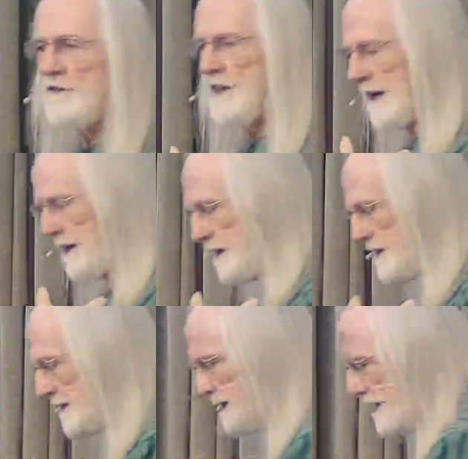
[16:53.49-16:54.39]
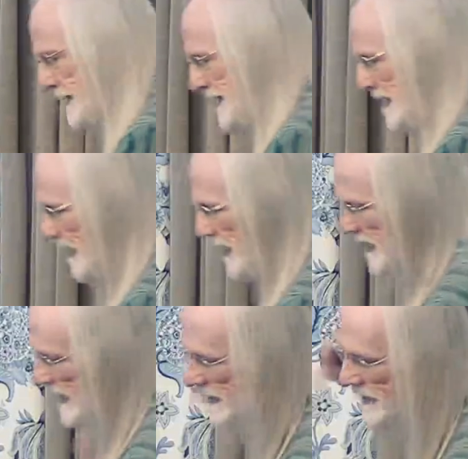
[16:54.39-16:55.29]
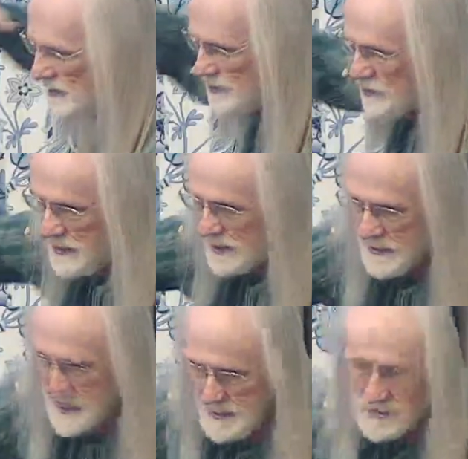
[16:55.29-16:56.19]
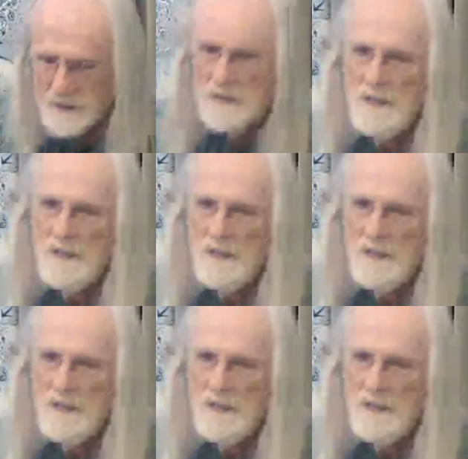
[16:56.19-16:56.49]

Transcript: that is engaged in this